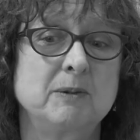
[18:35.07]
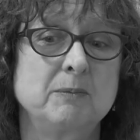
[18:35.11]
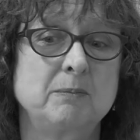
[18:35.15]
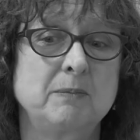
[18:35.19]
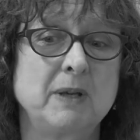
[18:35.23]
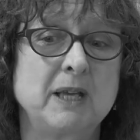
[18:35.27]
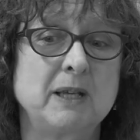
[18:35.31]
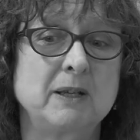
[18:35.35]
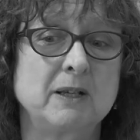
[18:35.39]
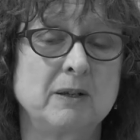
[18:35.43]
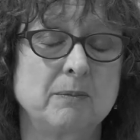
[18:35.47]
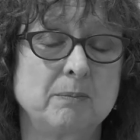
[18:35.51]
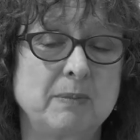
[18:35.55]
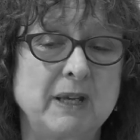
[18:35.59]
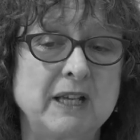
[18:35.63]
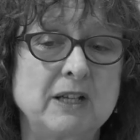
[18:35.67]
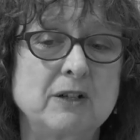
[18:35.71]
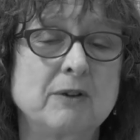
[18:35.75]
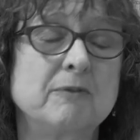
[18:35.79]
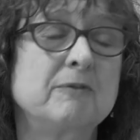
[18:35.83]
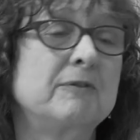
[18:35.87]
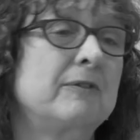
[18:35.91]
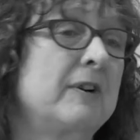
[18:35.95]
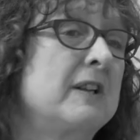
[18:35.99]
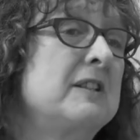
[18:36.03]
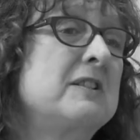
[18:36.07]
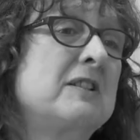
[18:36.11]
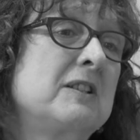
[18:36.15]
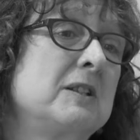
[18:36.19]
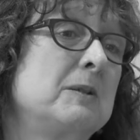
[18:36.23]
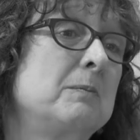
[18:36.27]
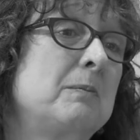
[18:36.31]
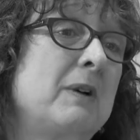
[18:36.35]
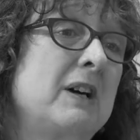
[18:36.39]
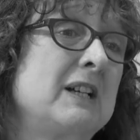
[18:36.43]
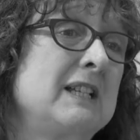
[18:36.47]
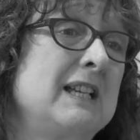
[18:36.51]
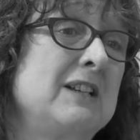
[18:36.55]
being
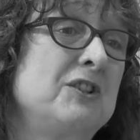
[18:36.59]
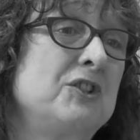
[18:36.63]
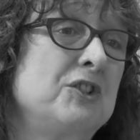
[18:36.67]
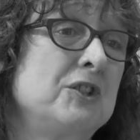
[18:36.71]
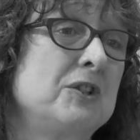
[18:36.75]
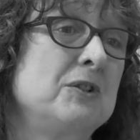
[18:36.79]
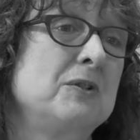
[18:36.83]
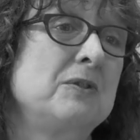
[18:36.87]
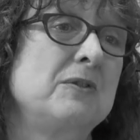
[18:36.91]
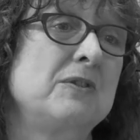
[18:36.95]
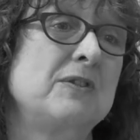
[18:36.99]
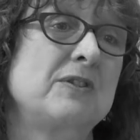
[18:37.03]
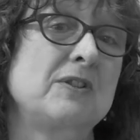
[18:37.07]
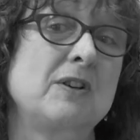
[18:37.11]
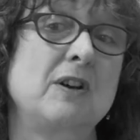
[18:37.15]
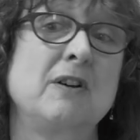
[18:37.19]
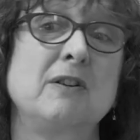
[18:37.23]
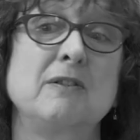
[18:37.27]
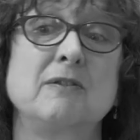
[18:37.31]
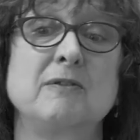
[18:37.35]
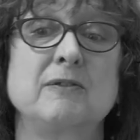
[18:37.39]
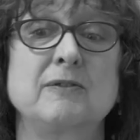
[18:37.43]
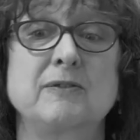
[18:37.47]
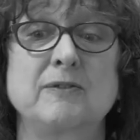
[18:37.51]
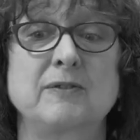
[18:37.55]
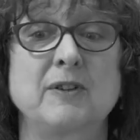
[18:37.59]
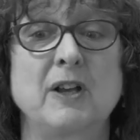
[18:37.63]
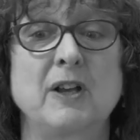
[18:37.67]
confronted by issues of,